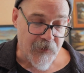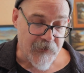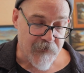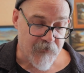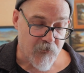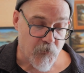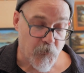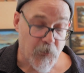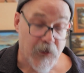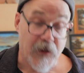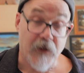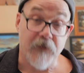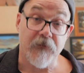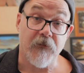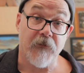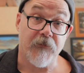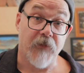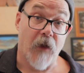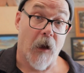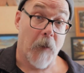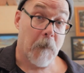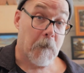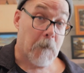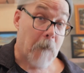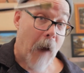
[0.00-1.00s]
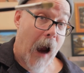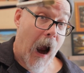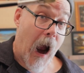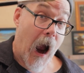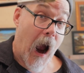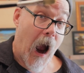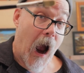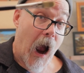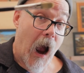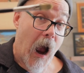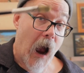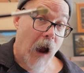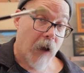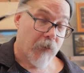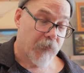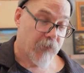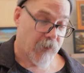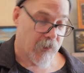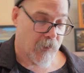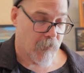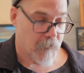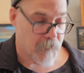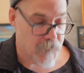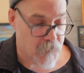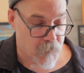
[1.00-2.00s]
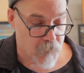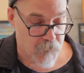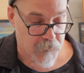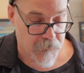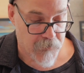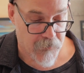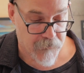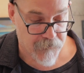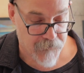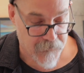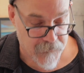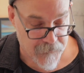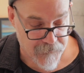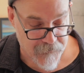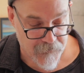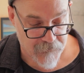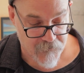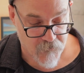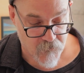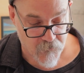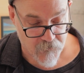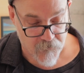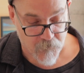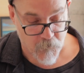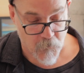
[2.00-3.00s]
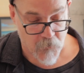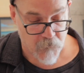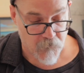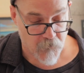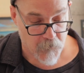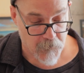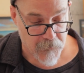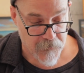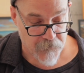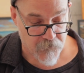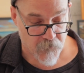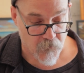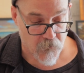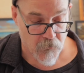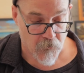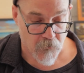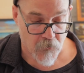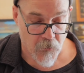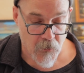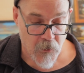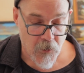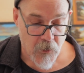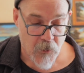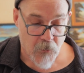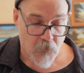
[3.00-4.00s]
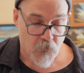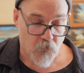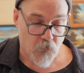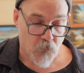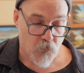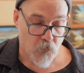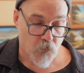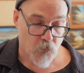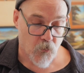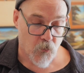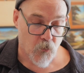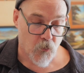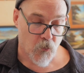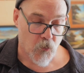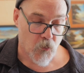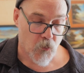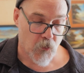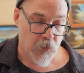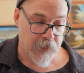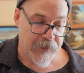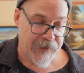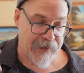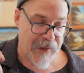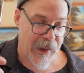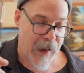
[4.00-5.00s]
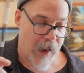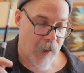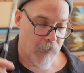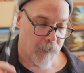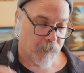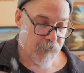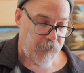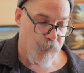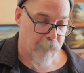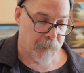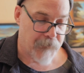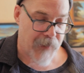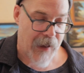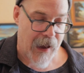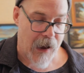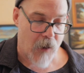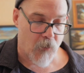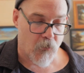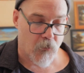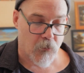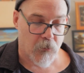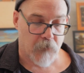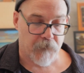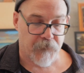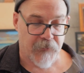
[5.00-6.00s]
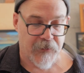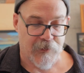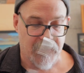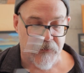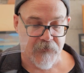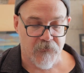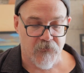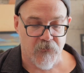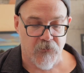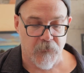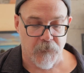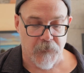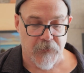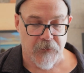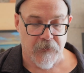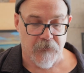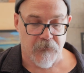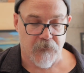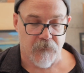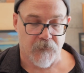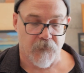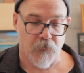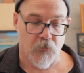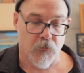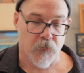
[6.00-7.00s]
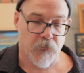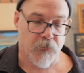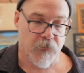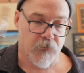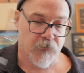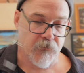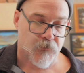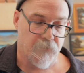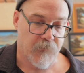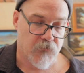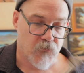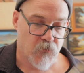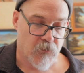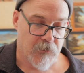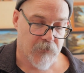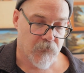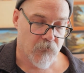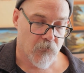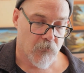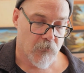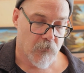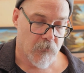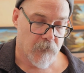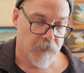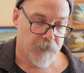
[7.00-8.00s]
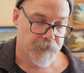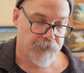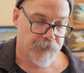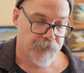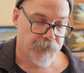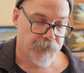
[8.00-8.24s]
It's because of that thing I'm doing. I think that's just moving me through. Recap. The power of the intimate versus the general.